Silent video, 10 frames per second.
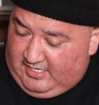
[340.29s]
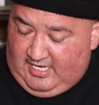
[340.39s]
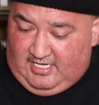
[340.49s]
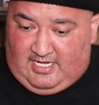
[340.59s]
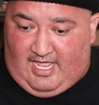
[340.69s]

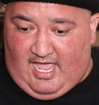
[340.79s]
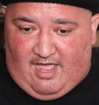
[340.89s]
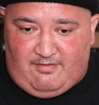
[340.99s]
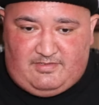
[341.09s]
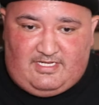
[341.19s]
and
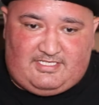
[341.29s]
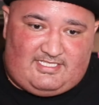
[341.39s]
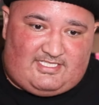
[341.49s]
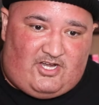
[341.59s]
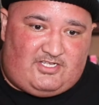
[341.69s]
it
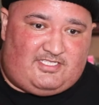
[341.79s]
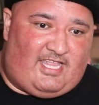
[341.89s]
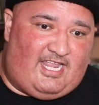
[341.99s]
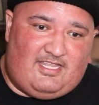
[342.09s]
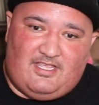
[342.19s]
just starts
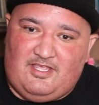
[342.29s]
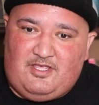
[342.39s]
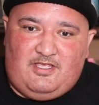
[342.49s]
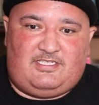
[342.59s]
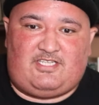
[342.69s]

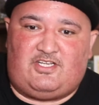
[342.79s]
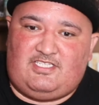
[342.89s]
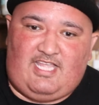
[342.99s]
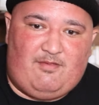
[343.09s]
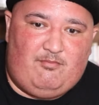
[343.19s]

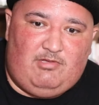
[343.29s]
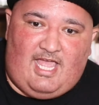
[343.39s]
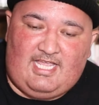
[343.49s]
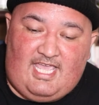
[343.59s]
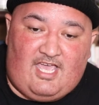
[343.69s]
to
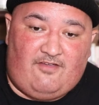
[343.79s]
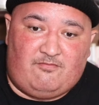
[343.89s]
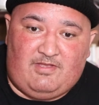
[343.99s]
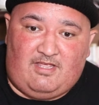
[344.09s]
black out for me.